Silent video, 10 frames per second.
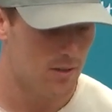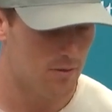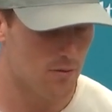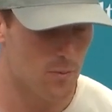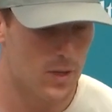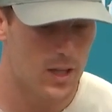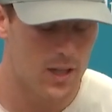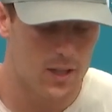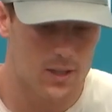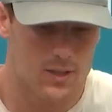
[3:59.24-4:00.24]
For
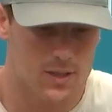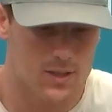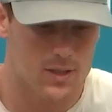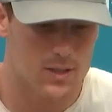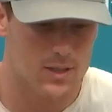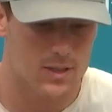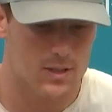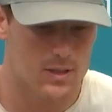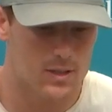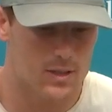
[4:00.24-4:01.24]
me,
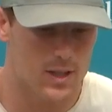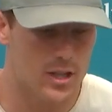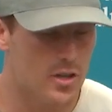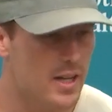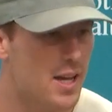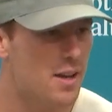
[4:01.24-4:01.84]
I tried to